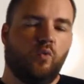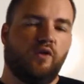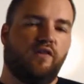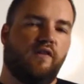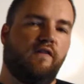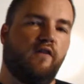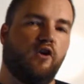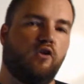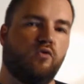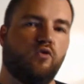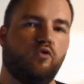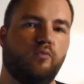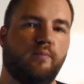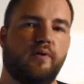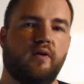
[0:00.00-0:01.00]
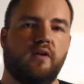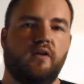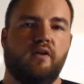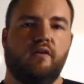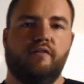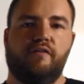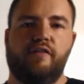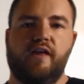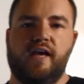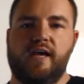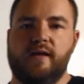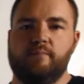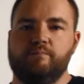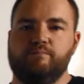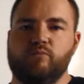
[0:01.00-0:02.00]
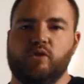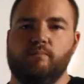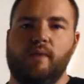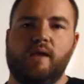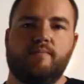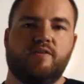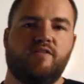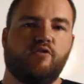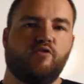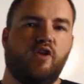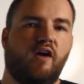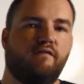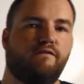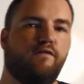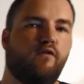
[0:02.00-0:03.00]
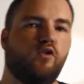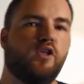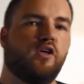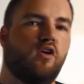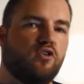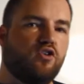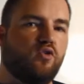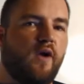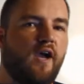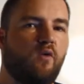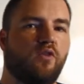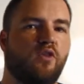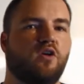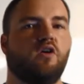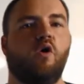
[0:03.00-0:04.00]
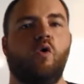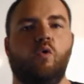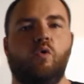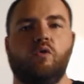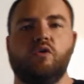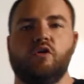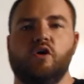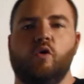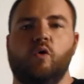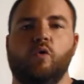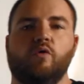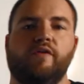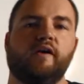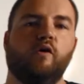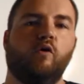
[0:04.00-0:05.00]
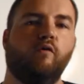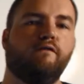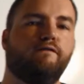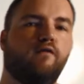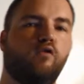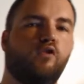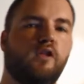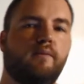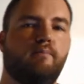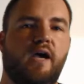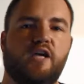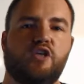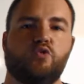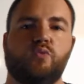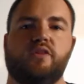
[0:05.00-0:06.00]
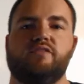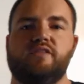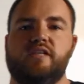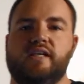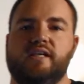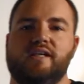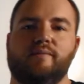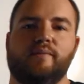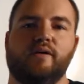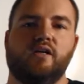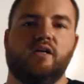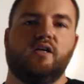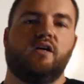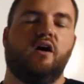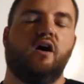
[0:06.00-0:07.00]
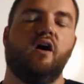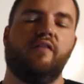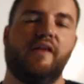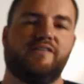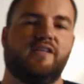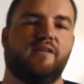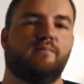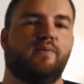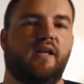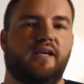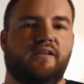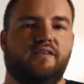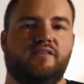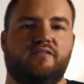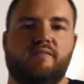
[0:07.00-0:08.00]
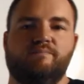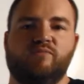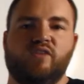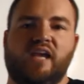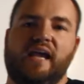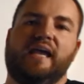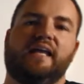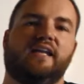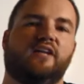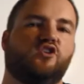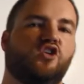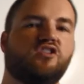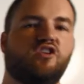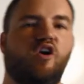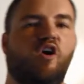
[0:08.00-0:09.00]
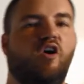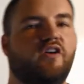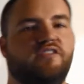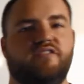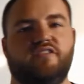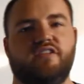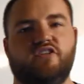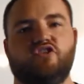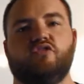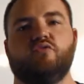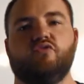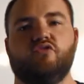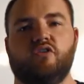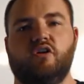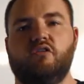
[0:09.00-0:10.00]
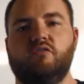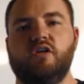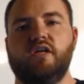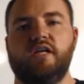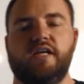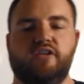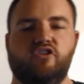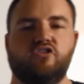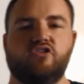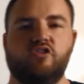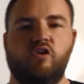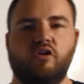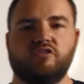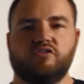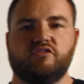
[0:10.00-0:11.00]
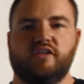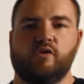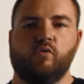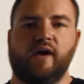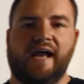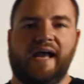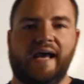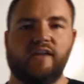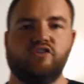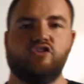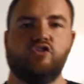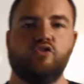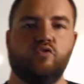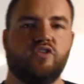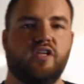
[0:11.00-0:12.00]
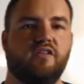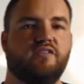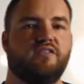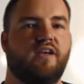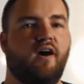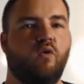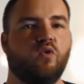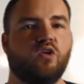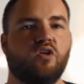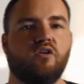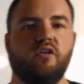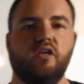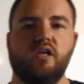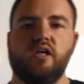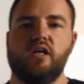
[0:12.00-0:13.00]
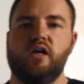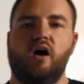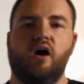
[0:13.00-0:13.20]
within the group that maybe they're not fully on track with the goal, or they don't fully mesh with the team that's in place. And it just causes issues, you know? It just causes like where attitudes get soured.